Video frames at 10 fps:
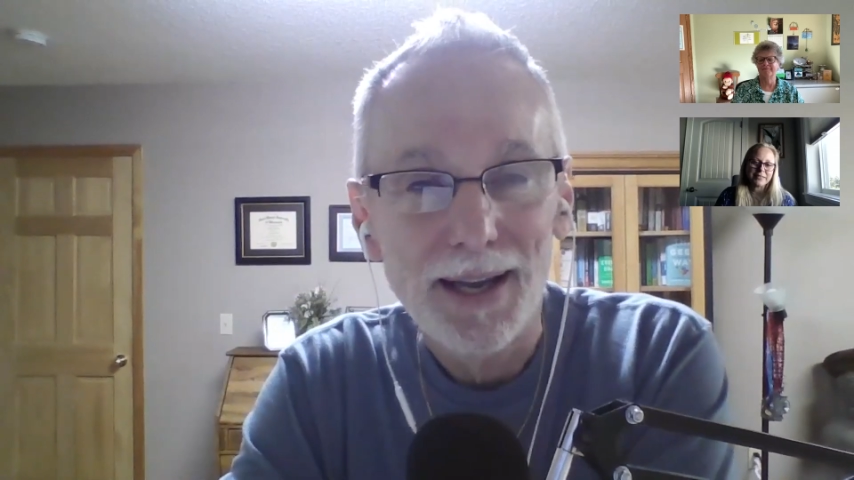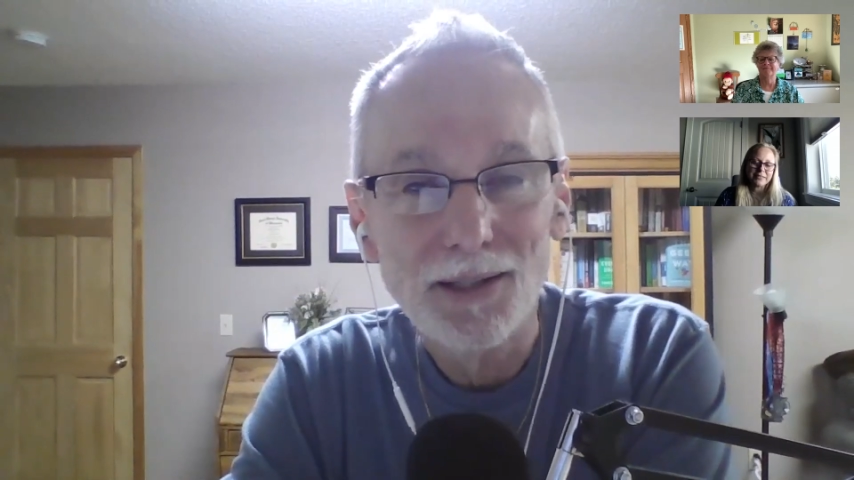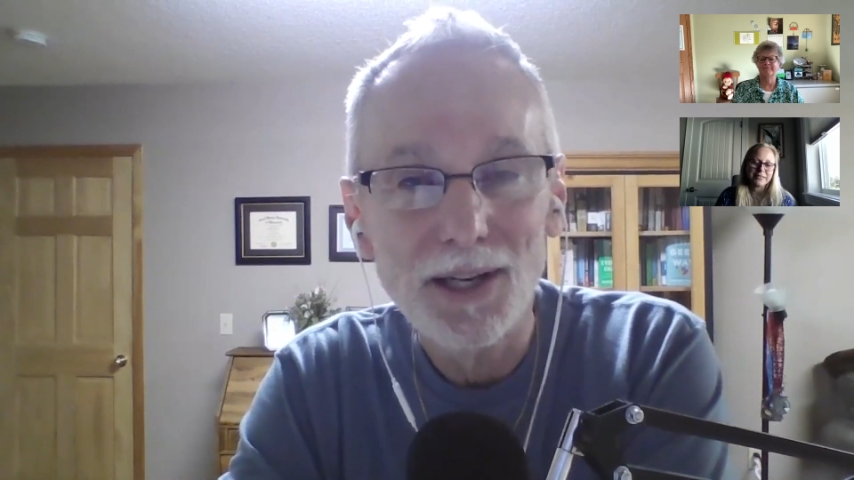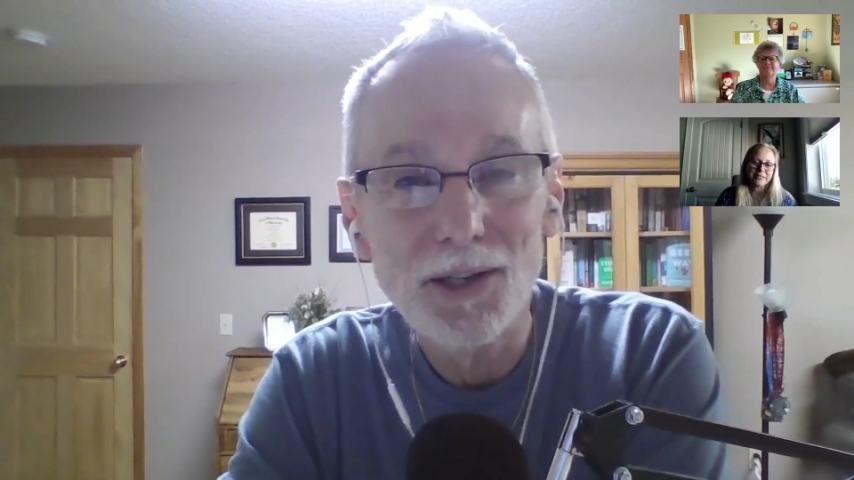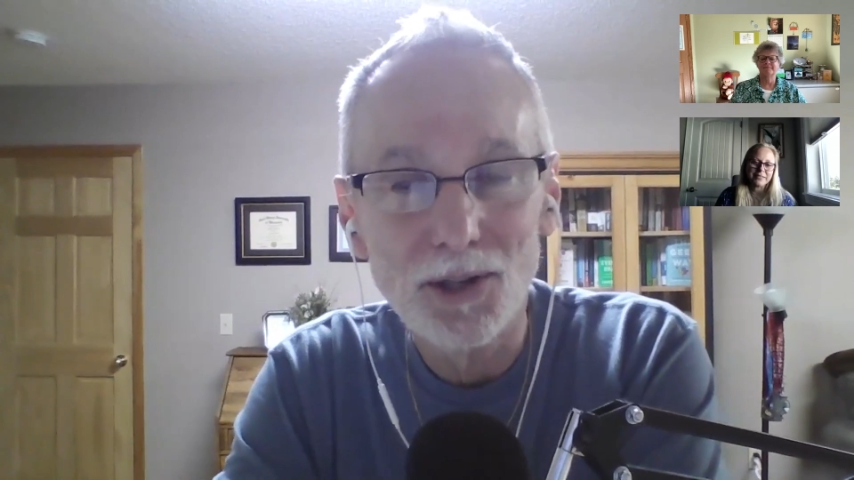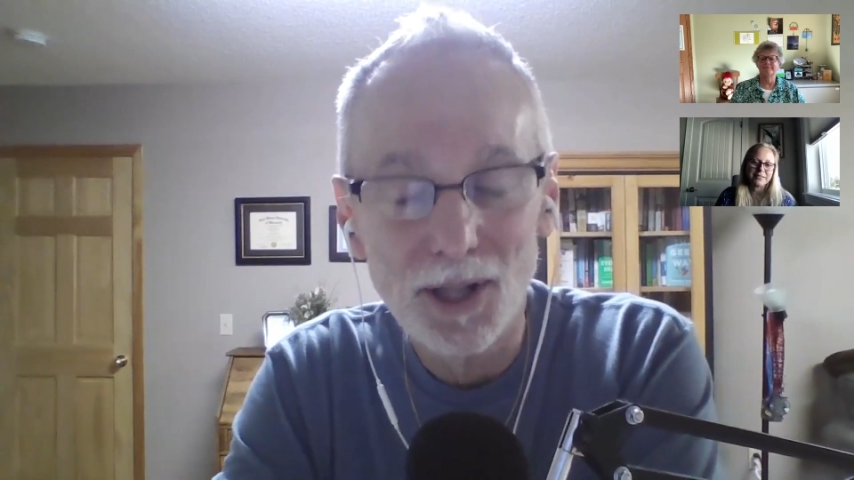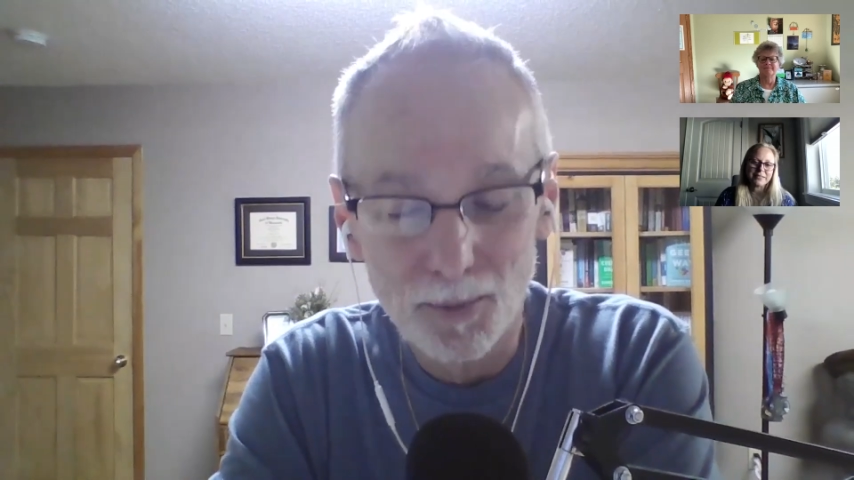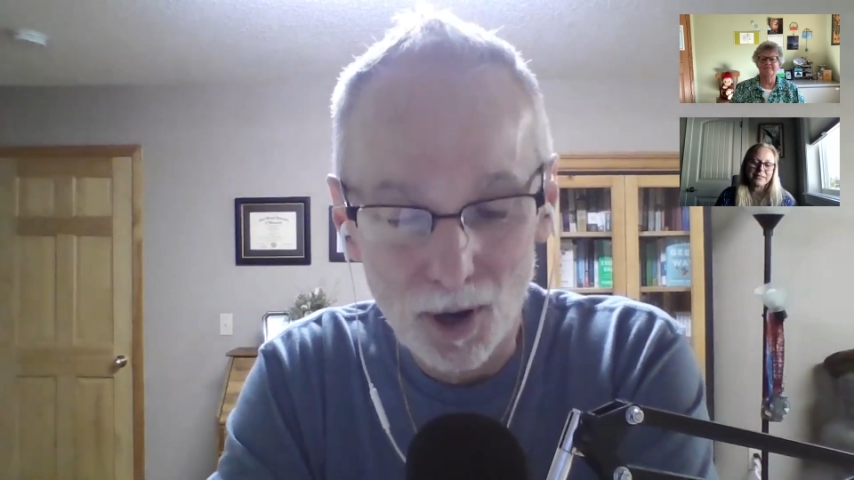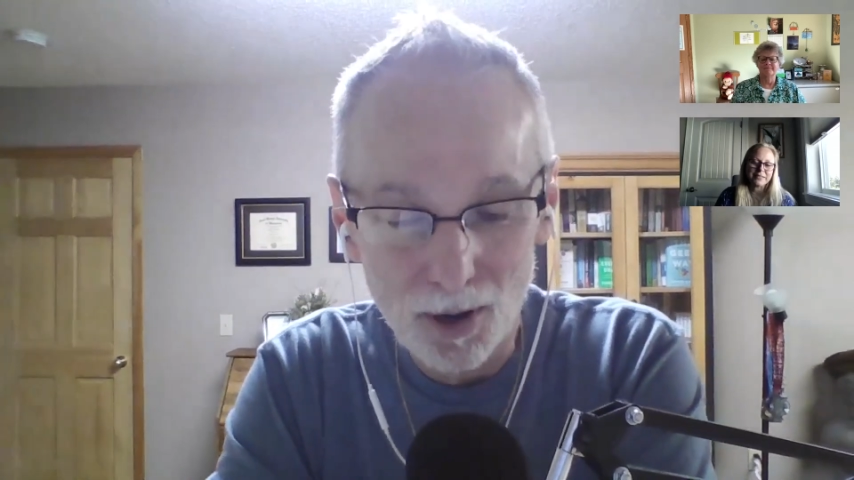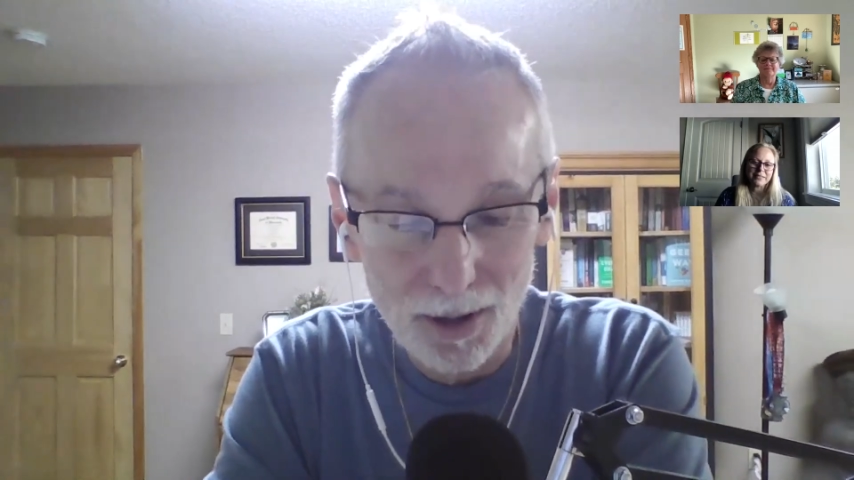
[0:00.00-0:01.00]
and teaching
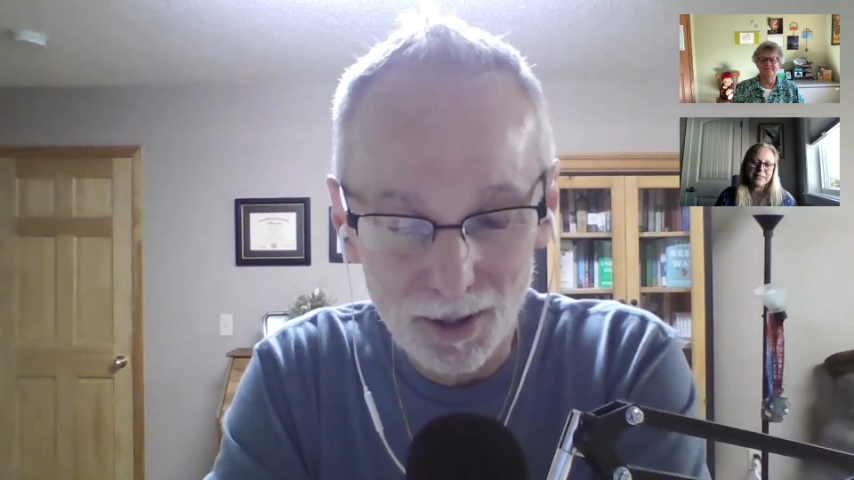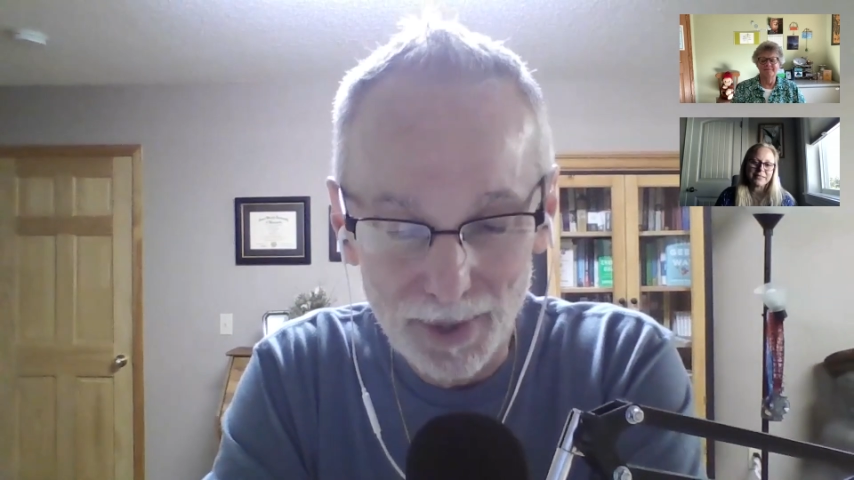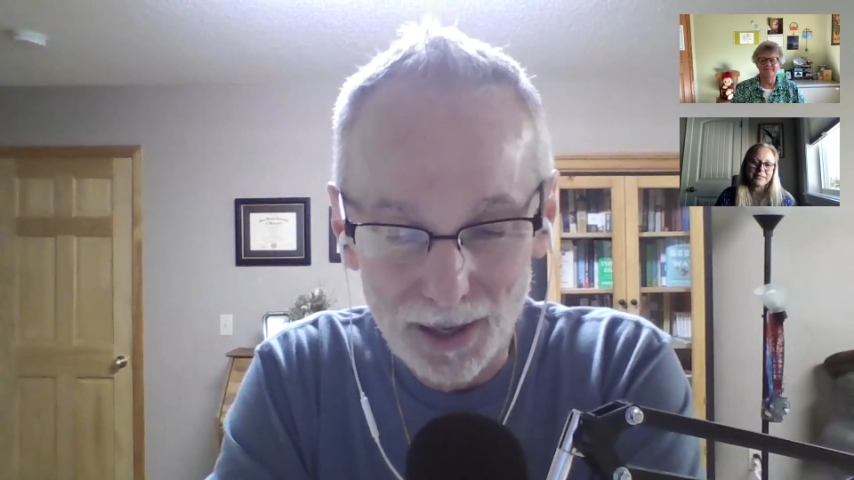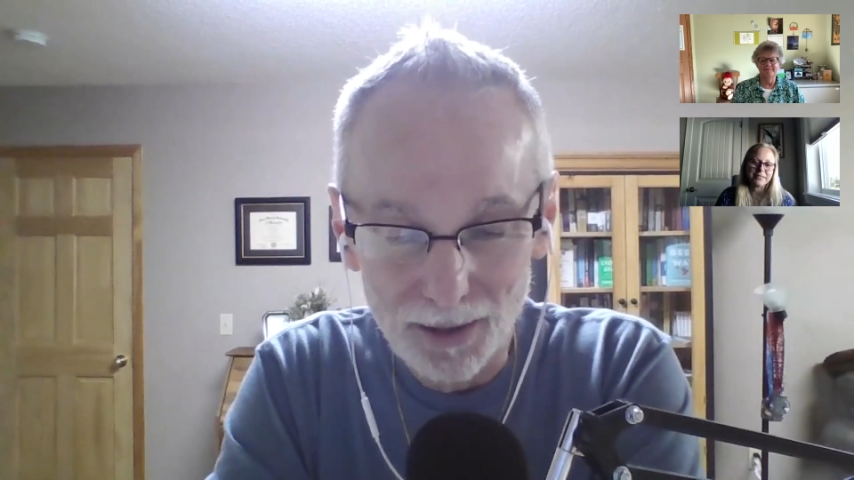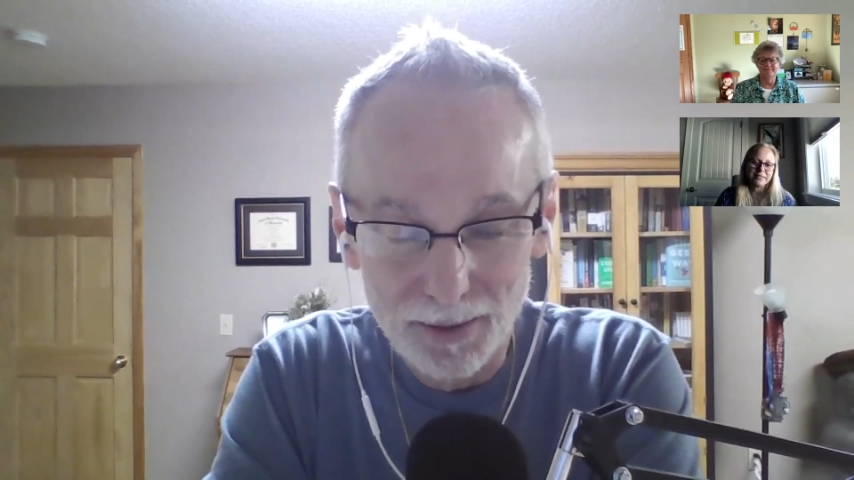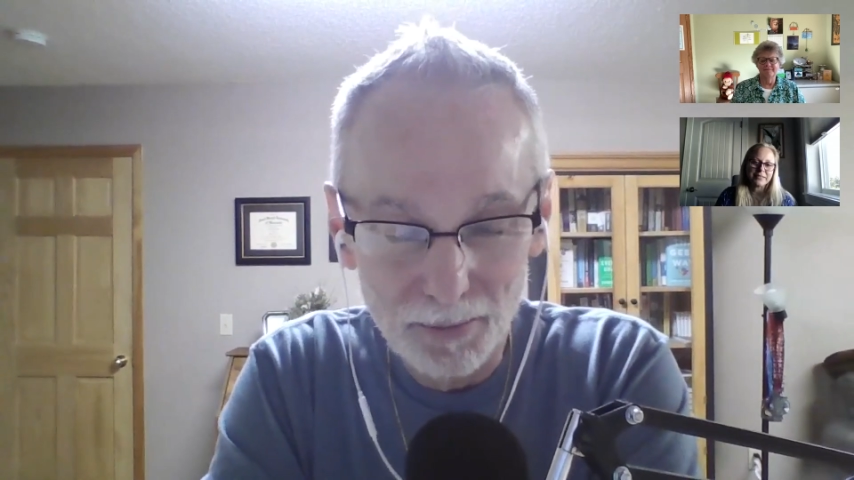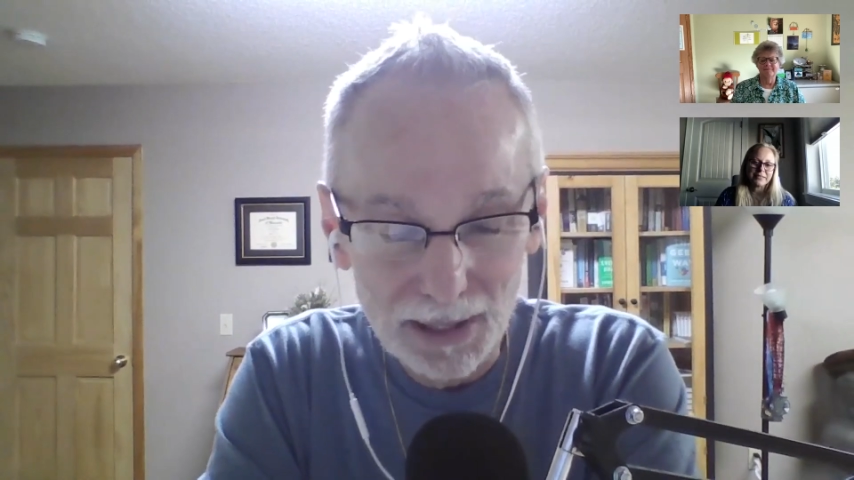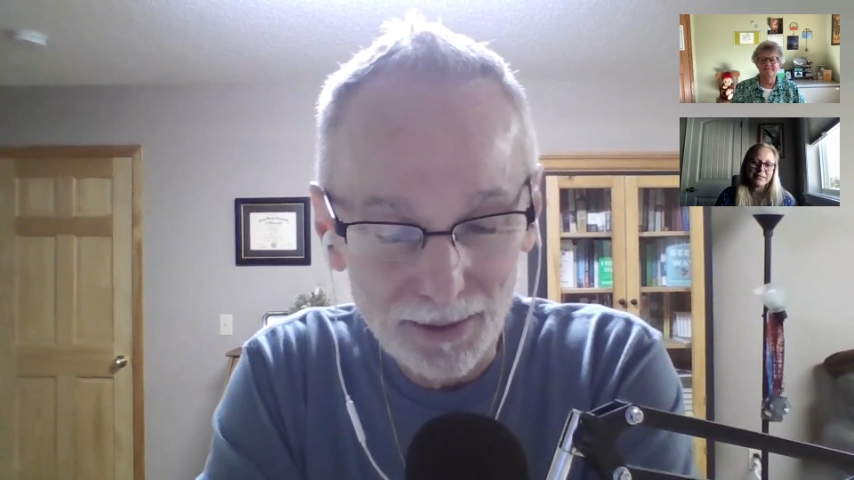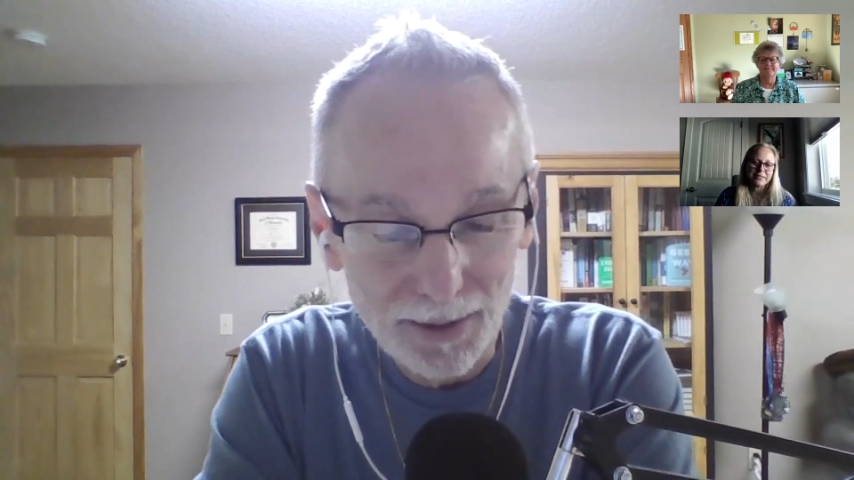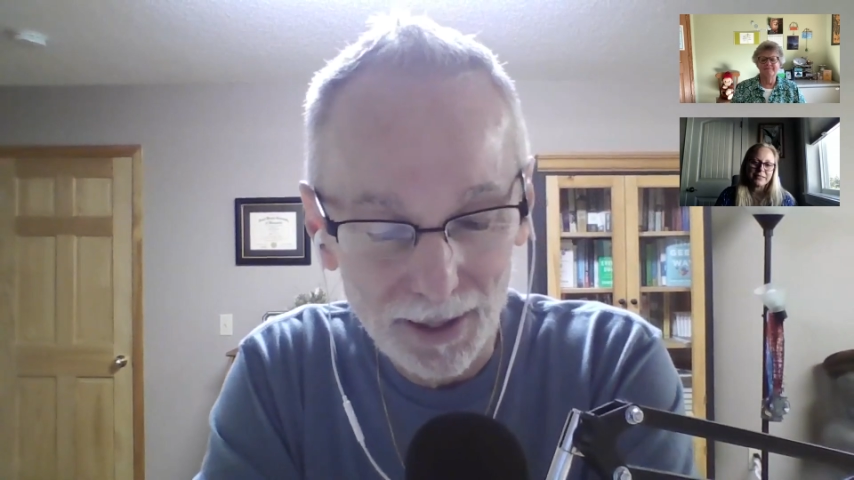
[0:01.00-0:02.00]
them all about
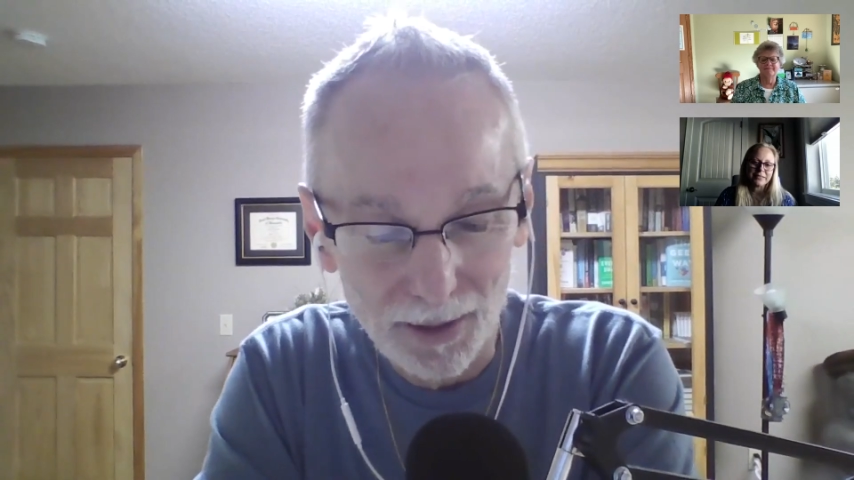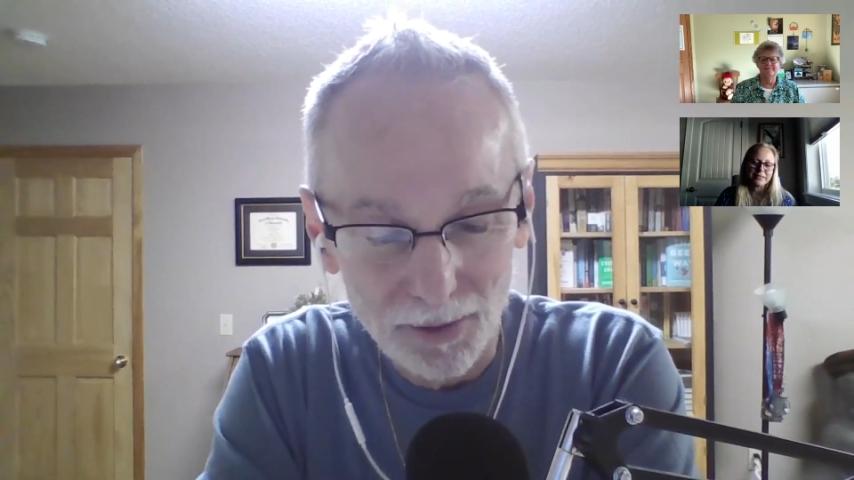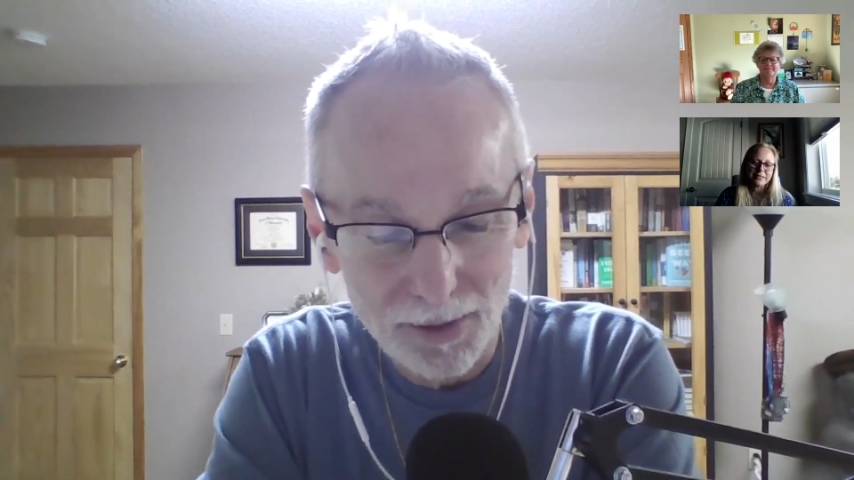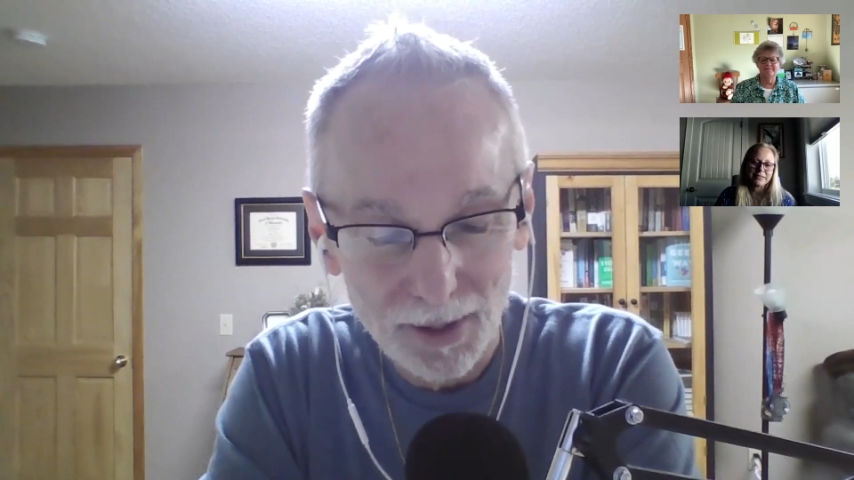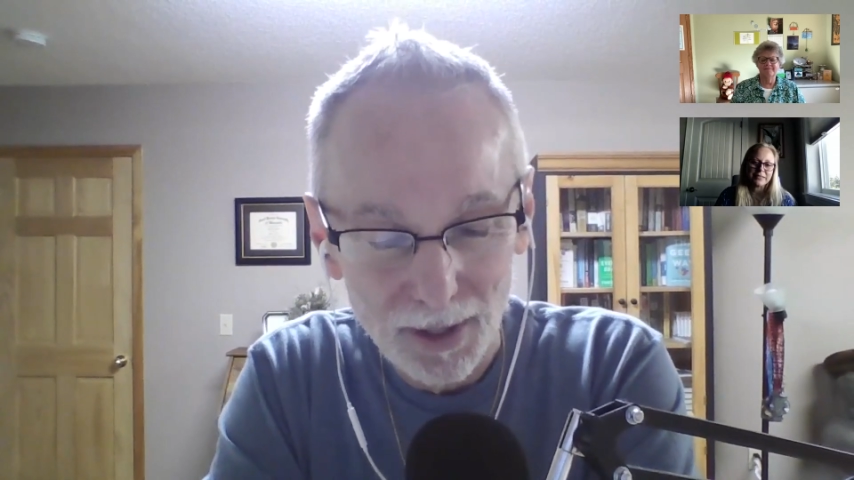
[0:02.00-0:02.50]
mental health.